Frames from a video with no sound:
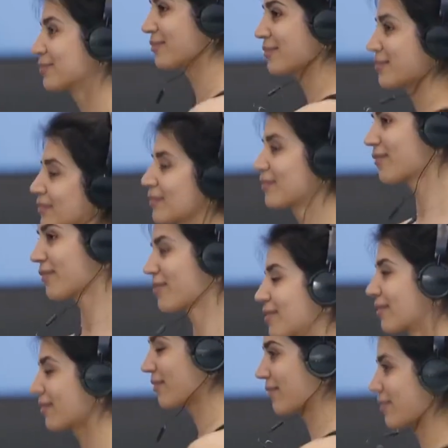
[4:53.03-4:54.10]

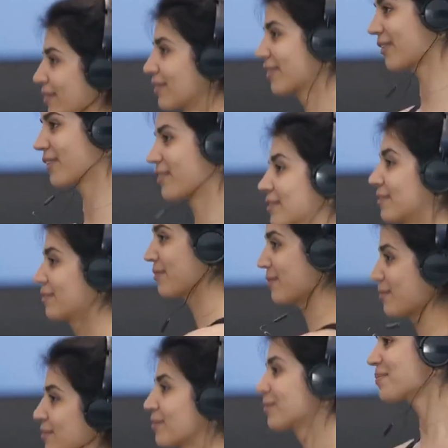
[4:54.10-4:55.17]
Nutrition and fitness.
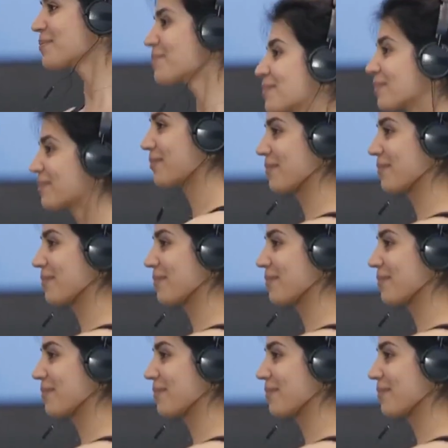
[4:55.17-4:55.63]
The perfect